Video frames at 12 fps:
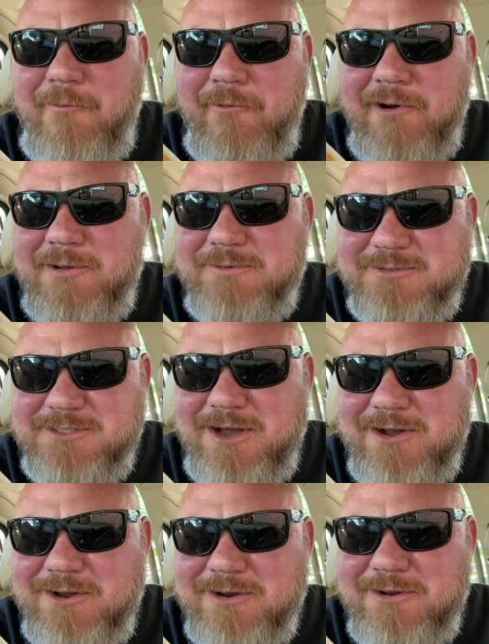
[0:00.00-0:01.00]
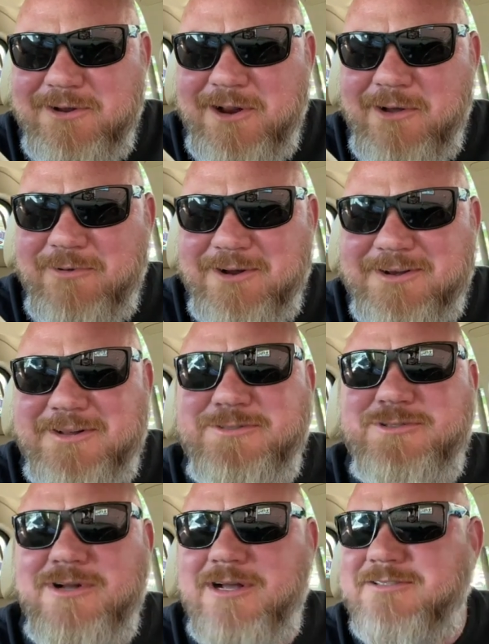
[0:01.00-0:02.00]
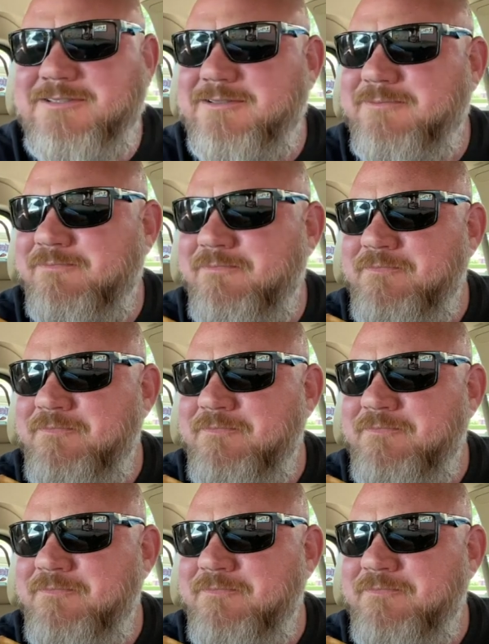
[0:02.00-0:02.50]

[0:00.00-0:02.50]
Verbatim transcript: when I was younger and I worked construction.